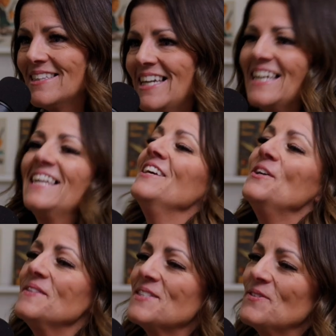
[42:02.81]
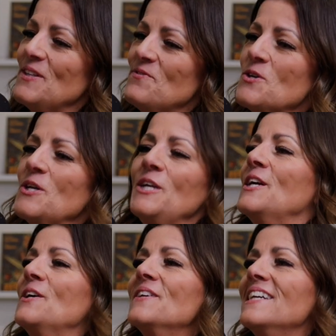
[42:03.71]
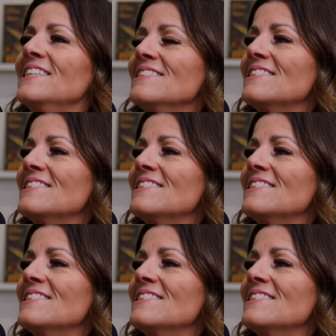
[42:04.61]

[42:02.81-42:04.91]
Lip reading: Like, who is it really for, And